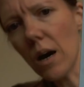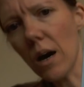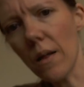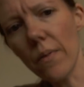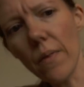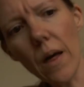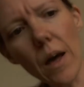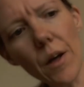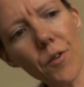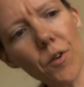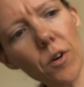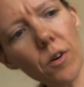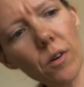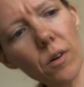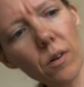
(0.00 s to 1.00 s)
and then
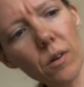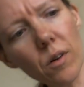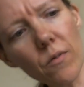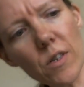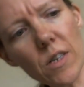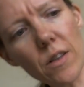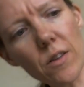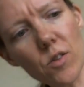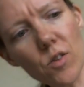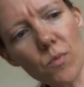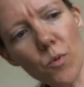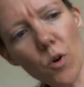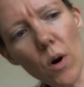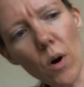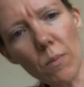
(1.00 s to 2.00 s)
obviously there's
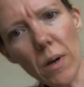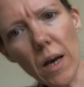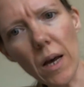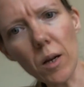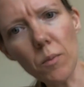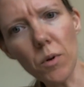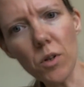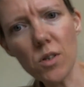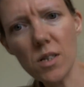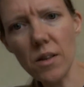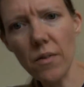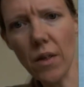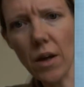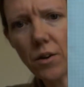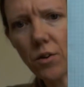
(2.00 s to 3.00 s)
some quite big elements,
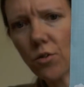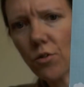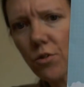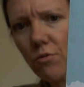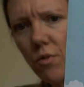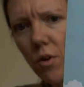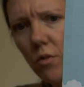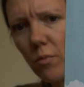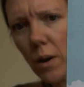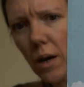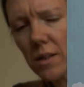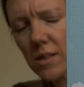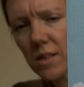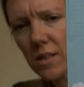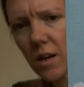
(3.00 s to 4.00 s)
and then another row of
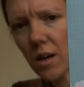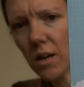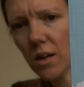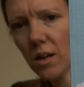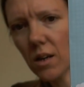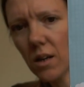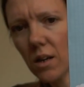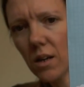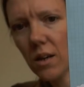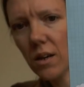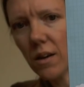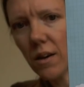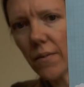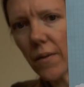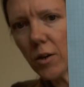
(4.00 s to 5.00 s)
pasta,
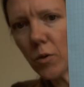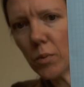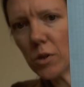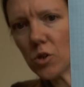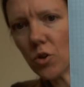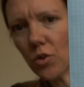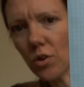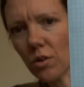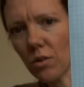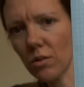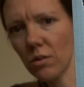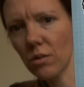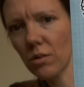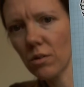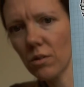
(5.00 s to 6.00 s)
and then it'll be done.
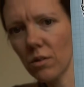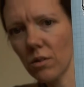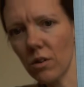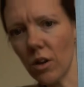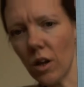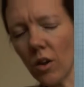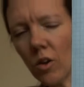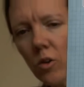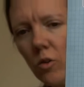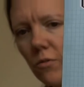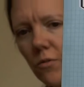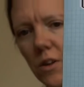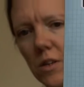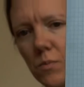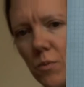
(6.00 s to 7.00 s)

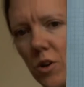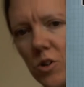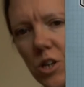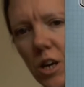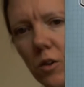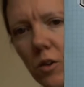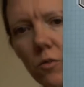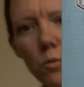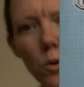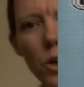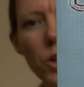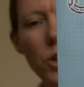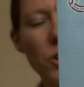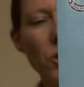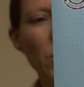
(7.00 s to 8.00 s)
Love this project, love
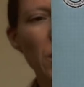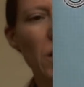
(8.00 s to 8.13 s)
working on